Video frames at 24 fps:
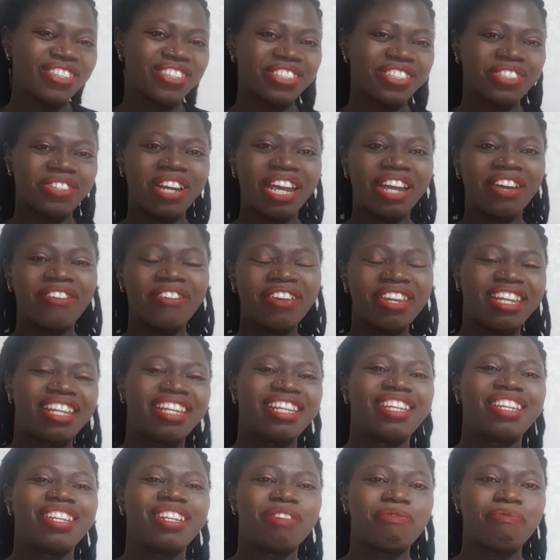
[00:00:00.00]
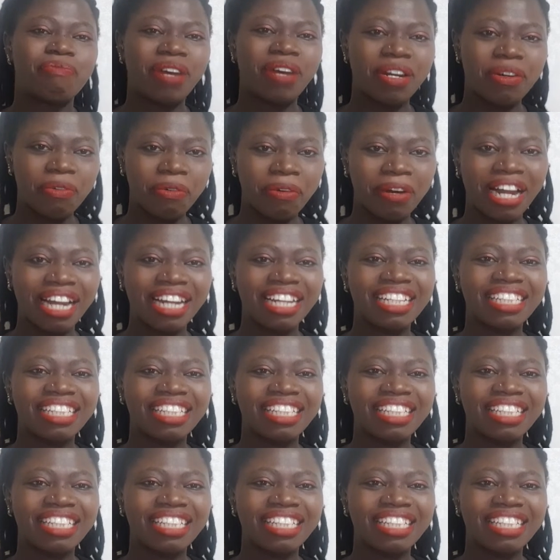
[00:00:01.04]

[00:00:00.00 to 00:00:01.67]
So I already did the part one.